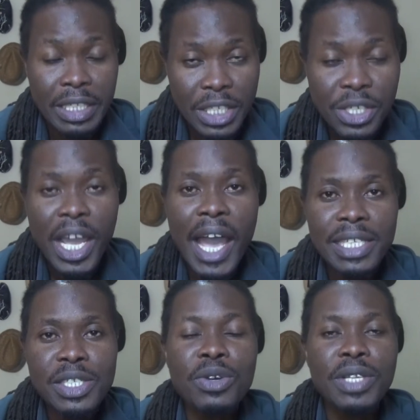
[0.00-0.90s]
Did you
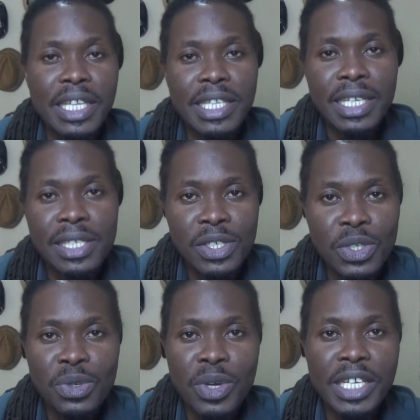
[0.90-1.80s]
guys know that these
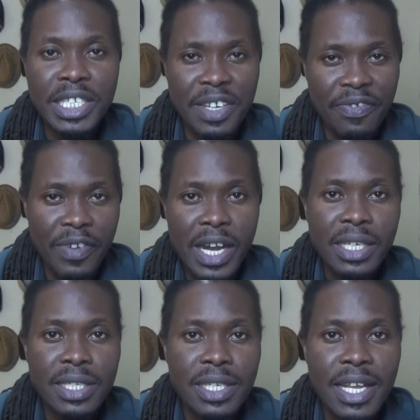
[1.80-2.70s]
two are
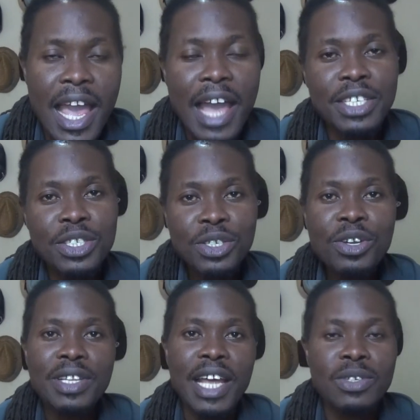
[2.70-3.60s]
different? And did you
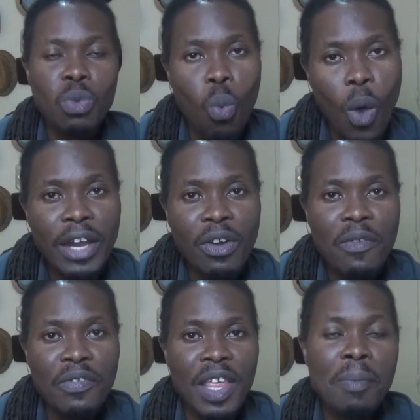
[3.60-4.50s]
know that one
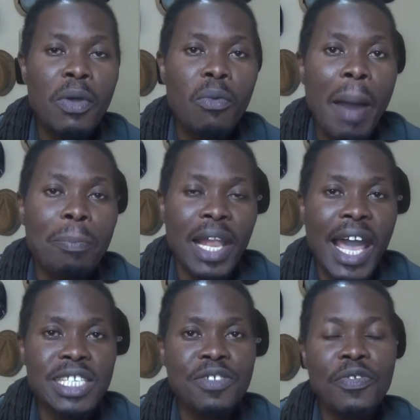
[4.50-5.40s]
of them
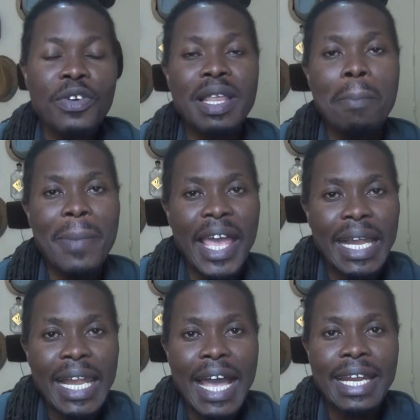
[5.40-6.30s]
applies for the
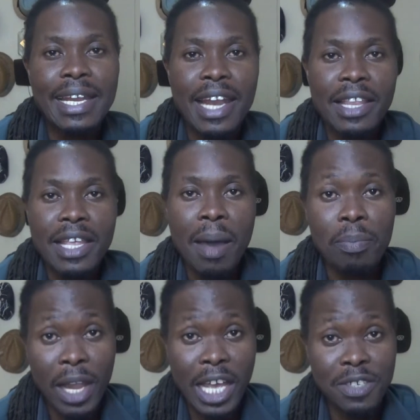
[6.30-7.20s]
male and another
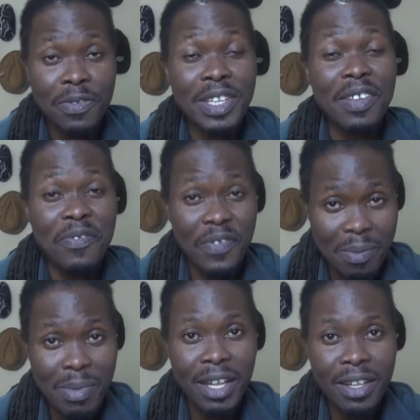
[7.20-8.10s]
applies for the
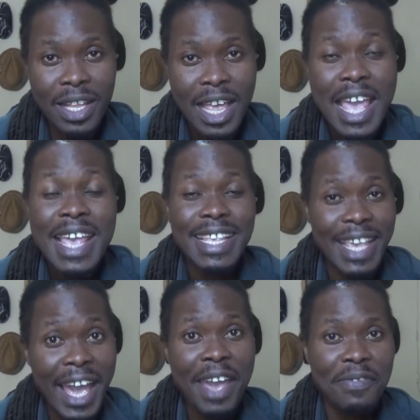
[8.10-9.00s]
female?
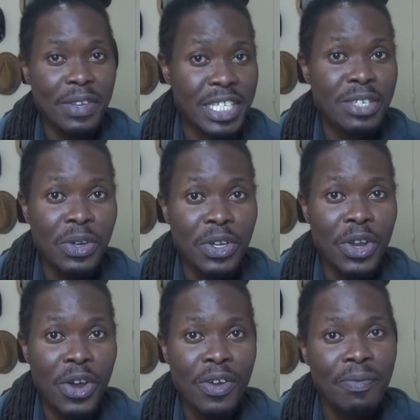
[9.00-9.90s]
Yeah, if you did not
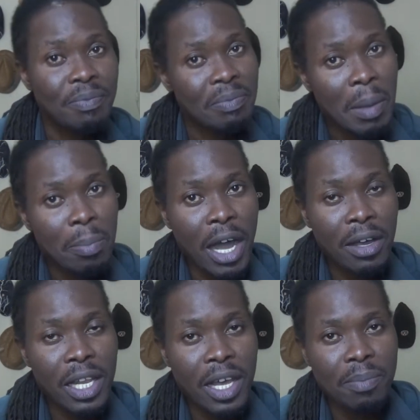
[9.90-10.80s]
know,
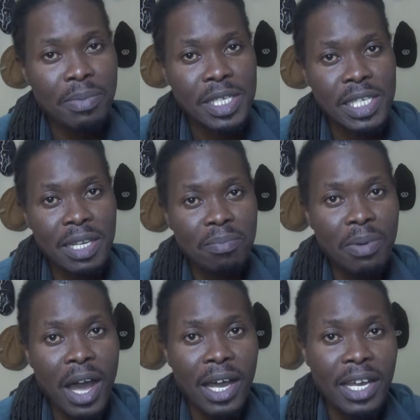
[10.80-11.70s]
buckle up, sit
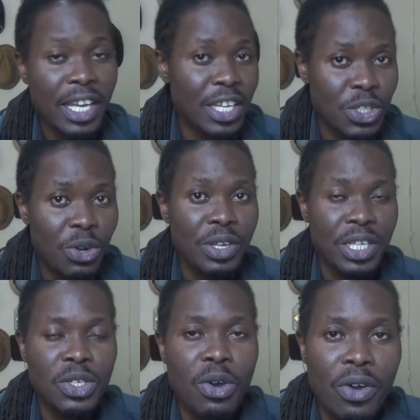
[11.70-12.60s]
back, enjoy
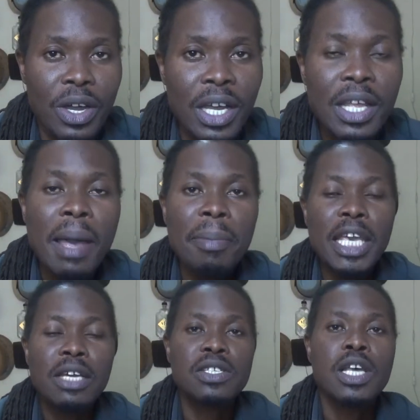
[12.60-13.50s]
the talk.
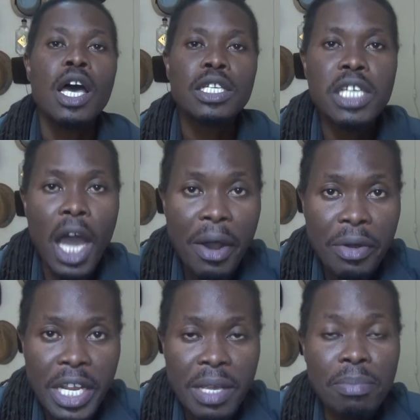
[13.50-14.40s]
Because
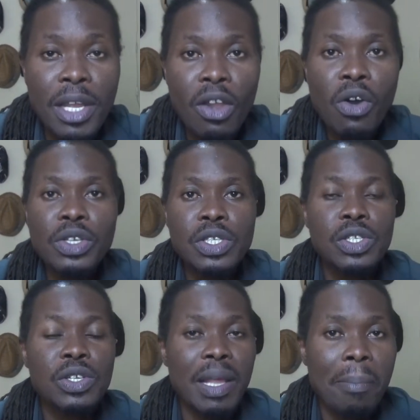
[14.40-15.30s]
dowry belongs
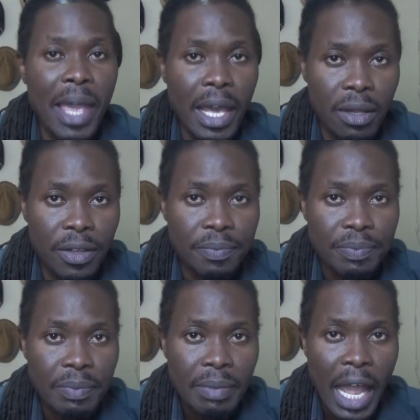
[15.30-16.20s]
to the male.
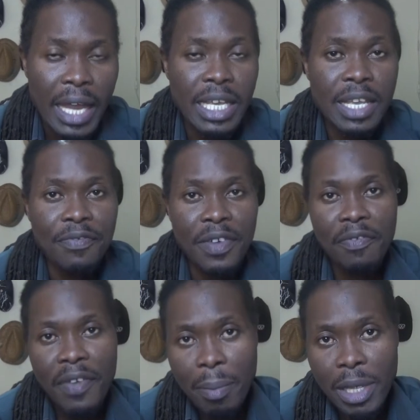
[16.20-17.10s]
And if a
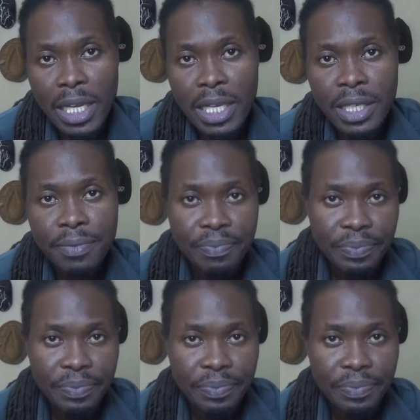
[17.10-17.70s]
family,